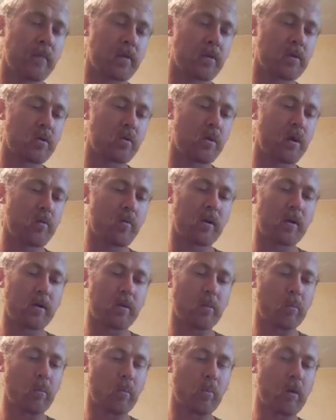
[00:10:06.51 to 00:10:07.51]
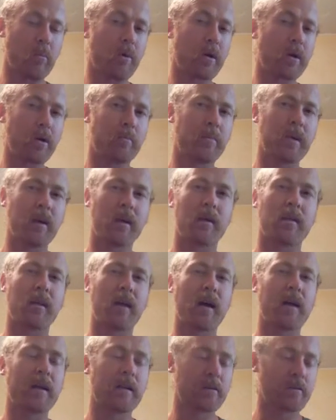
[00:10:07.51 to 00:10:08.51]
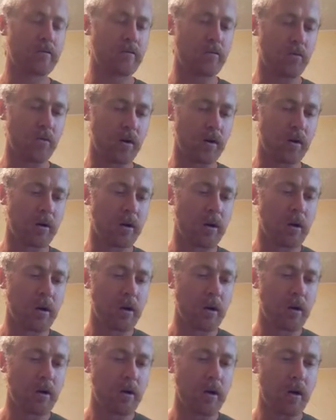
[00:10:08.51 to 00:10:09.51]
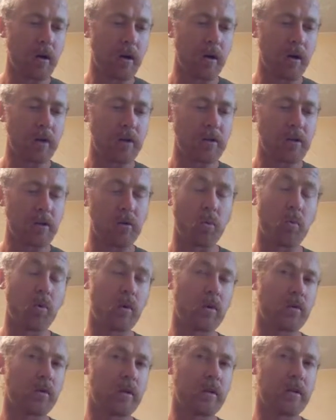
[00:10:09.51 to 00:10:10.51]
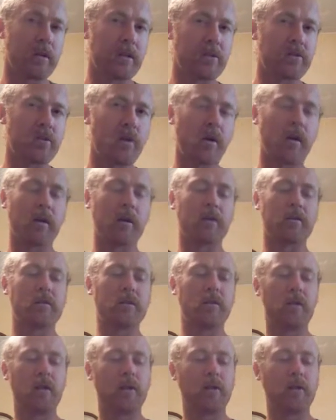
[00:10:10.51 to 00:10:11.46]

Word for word: So we want to we want to be a light for uh, unto the world in this darkness,